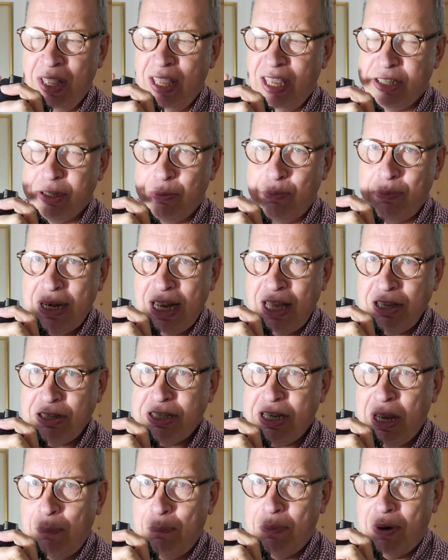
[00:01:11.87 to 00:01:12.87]
It's a
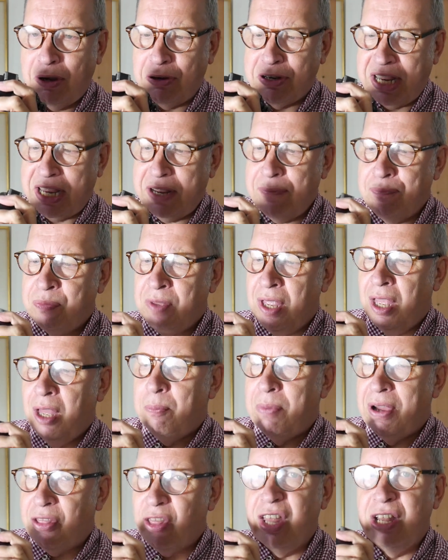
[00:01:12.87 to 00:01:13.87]
plastic body,
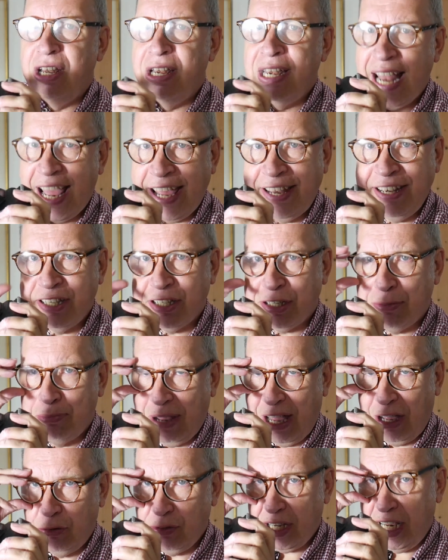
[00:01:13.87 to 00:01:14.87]
but the lens
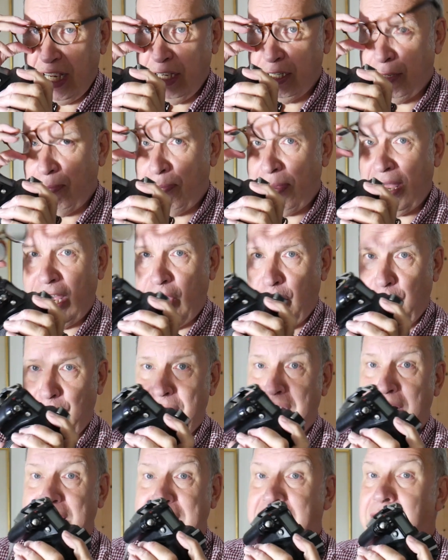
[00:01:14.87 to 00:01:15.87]
mount is
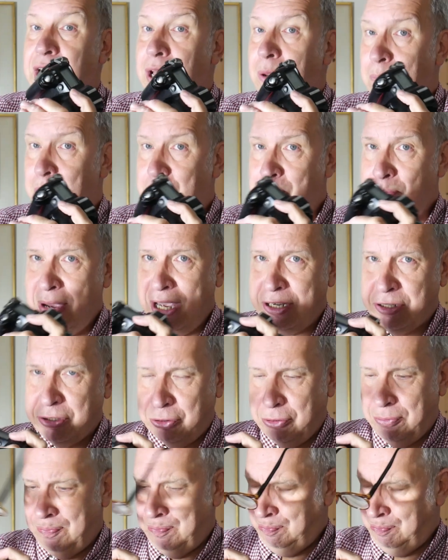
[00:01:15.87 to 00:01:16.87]
apparently metal.